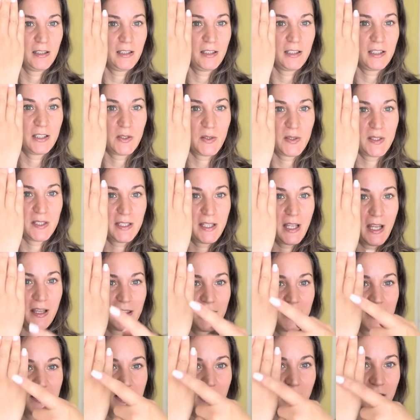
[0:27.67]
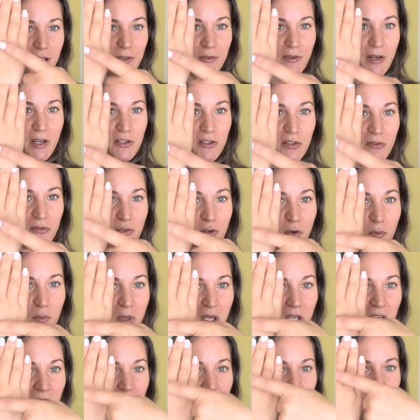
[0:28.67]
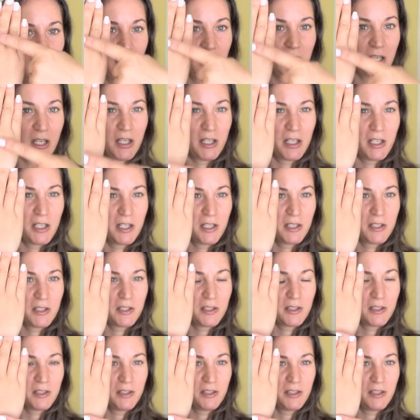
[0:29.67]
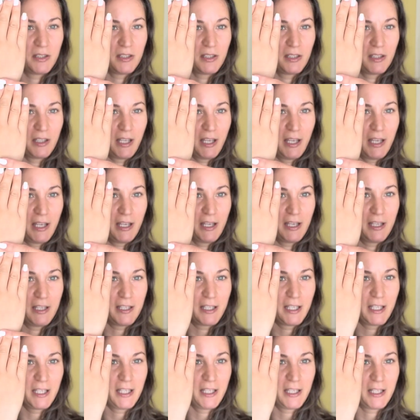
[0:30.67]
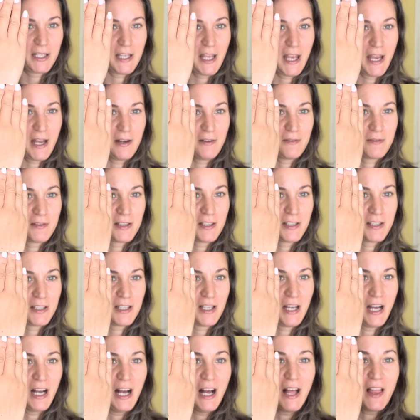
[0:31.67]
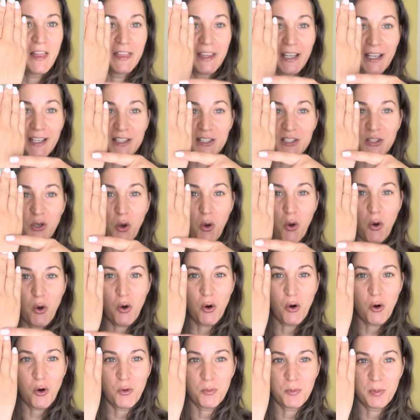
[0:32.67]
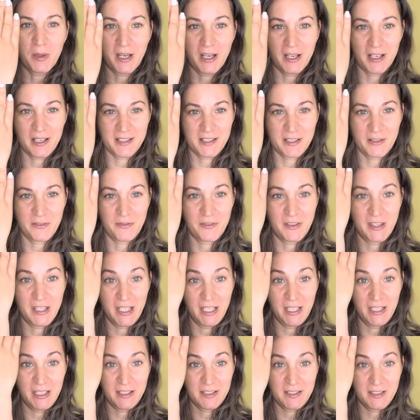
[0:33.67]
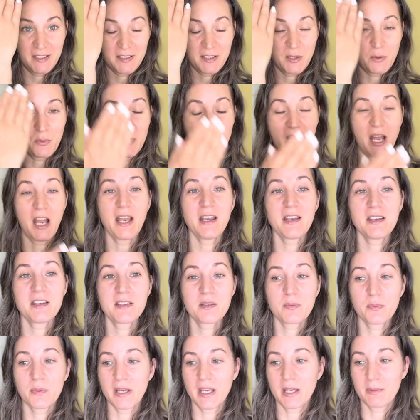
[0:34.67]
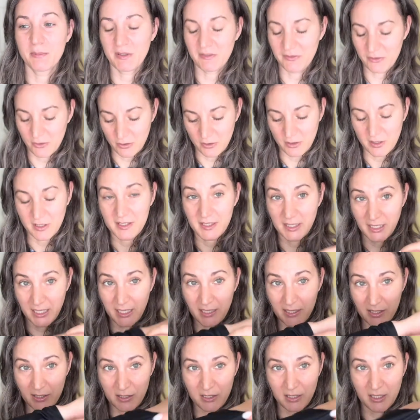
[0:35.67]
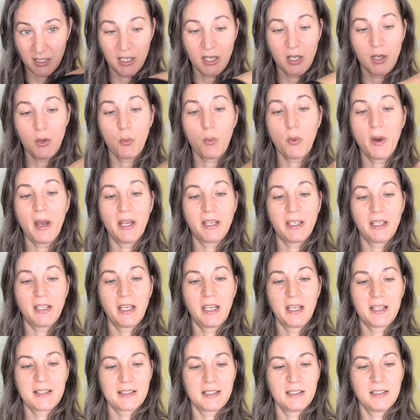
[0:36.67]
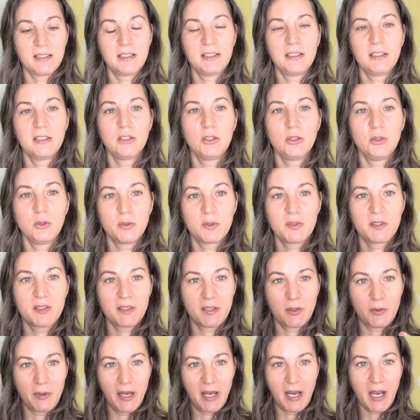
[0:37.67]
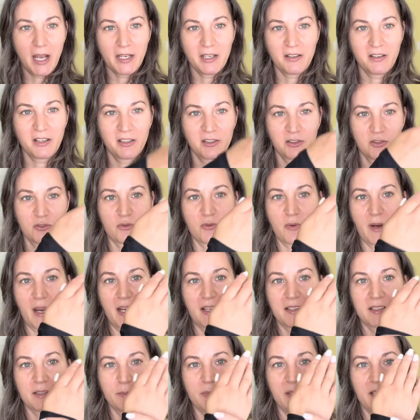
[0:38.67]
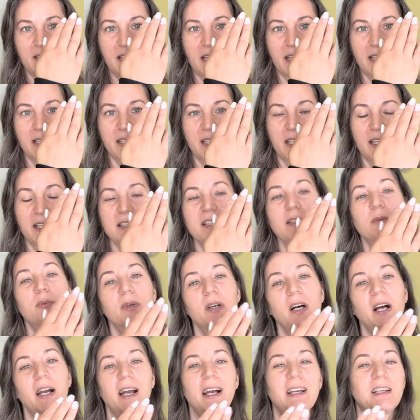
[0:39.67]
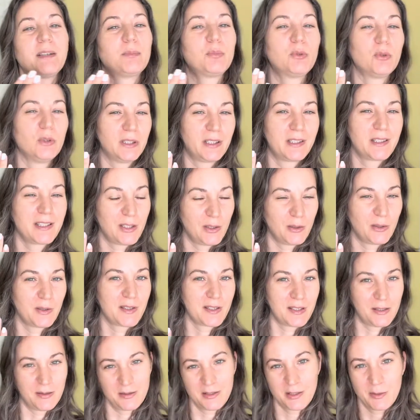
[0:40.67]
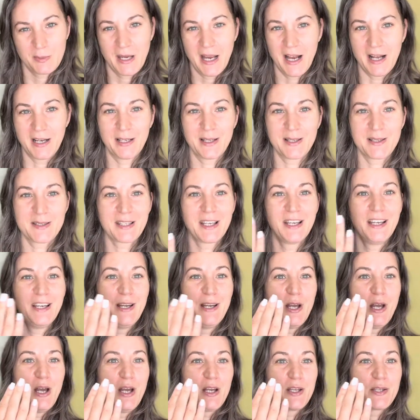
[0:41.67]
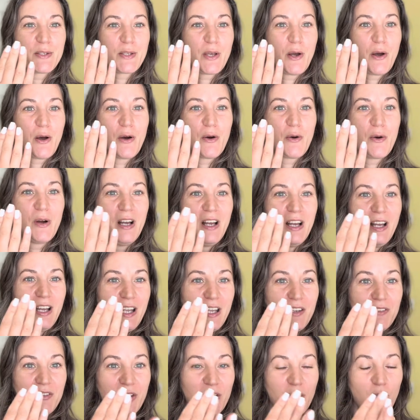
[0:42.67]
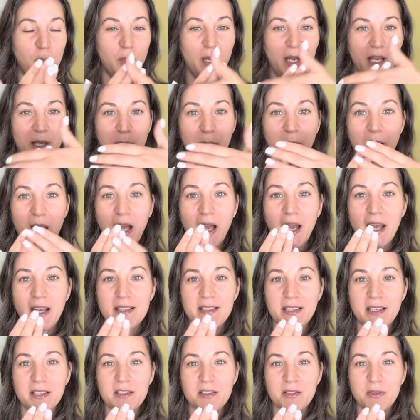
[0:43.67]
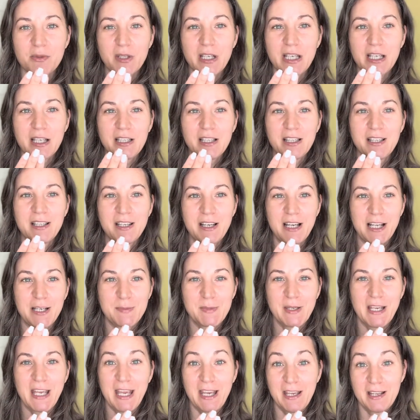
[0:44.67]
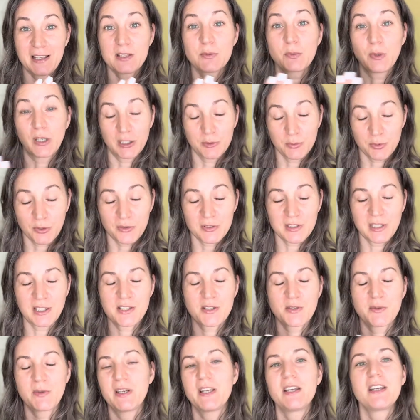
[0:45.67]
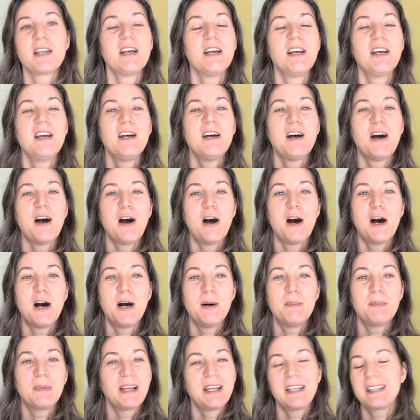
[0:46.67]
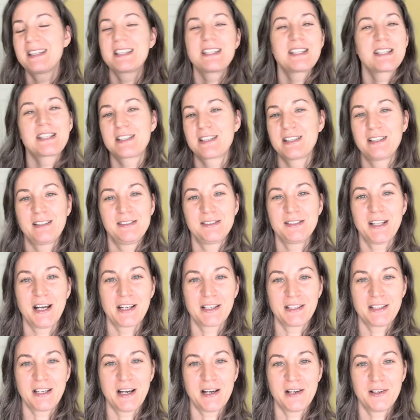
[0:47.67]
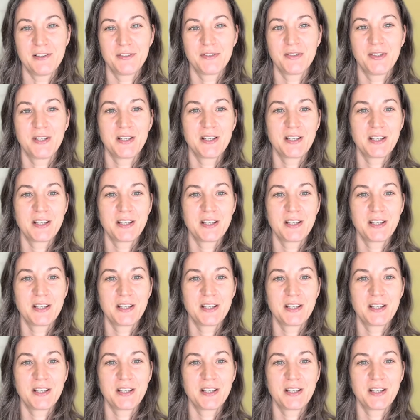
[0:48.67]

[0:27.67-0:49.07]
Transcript: Do you see that discoloration from here and here down? That's all because of these. So when I swim, of course, it gets wet and it gets a little loose. So it kind of drags a bit like this. Well, I kind of pull it too, so to be honest. So even though I applied sunscreen on my hands, waterproof sunscreen, it's still not enough.